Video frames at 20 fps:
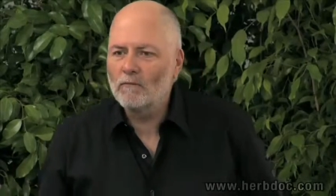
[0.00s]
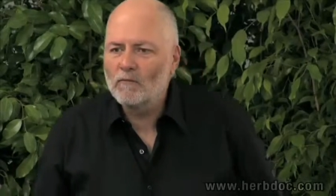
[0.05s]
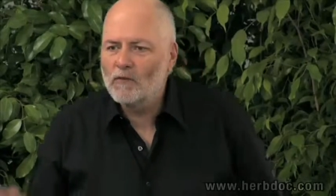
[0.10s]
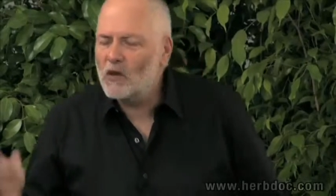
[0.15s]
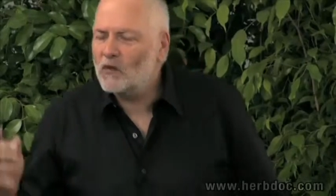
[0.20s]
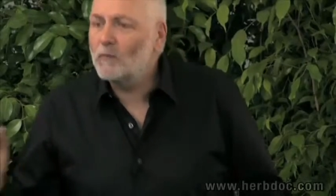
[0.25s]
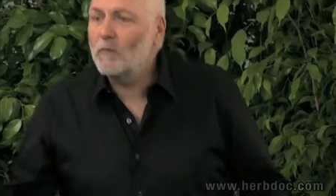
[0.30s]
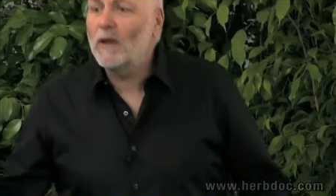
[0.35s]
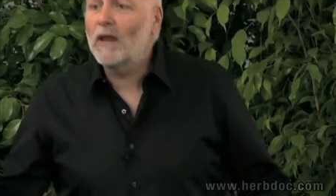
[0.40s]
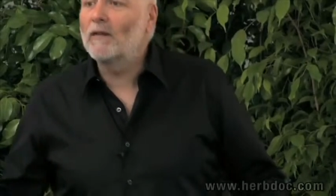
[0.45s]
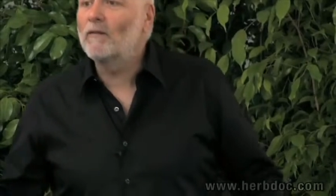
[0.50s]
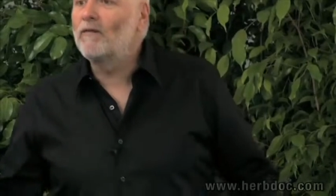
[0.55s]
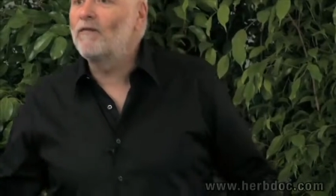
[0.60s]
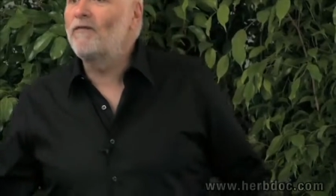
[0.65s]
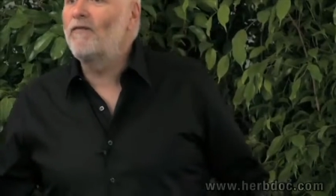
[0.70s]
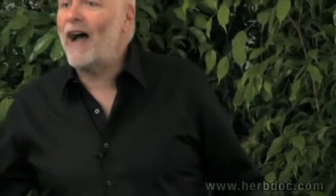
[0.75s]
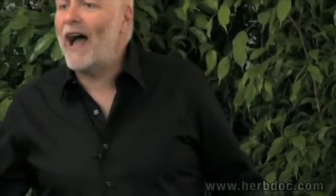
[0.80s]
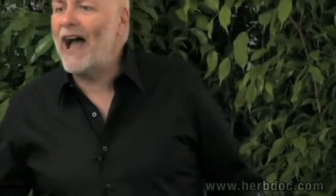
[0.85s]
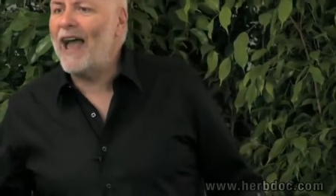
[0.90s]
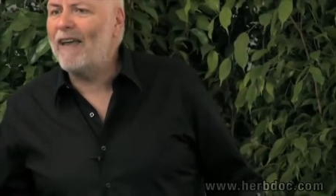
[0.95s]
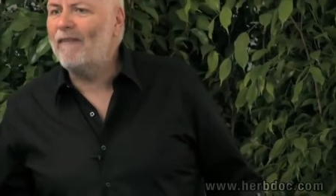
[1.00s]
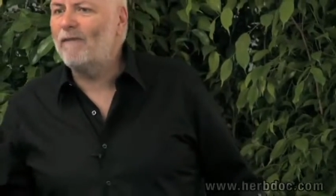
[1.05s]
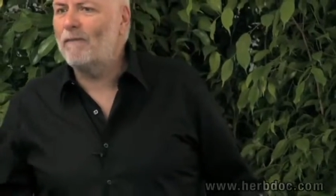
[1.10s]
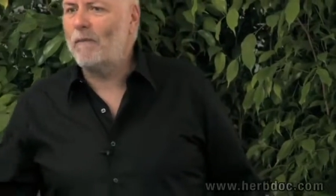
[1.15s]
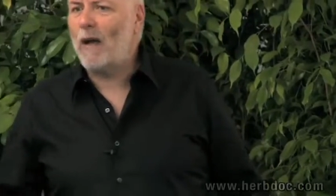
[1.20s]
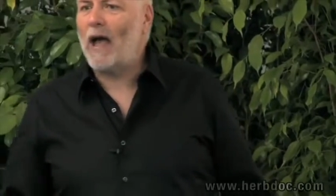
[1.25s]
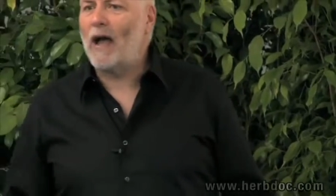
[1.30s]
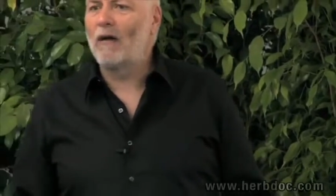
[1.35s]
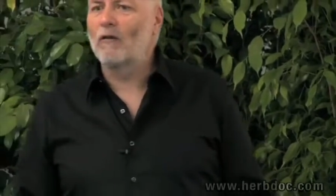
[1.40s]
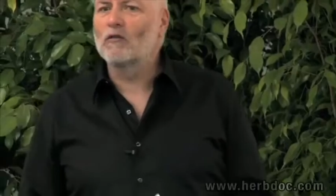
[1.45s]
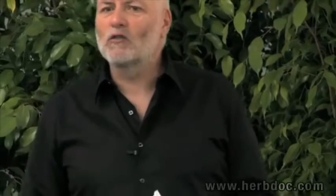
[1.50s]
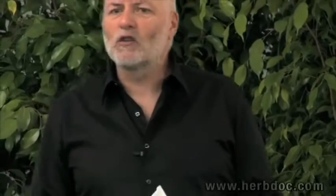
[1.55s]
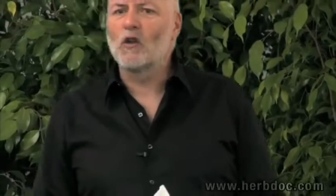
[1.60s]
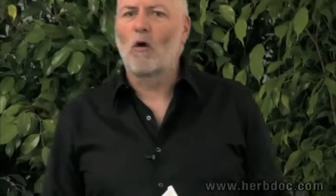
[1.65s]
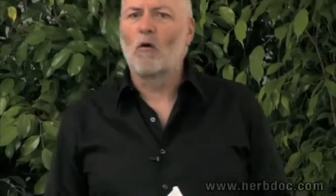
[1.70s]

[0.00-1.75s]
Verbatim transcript: just being five pounds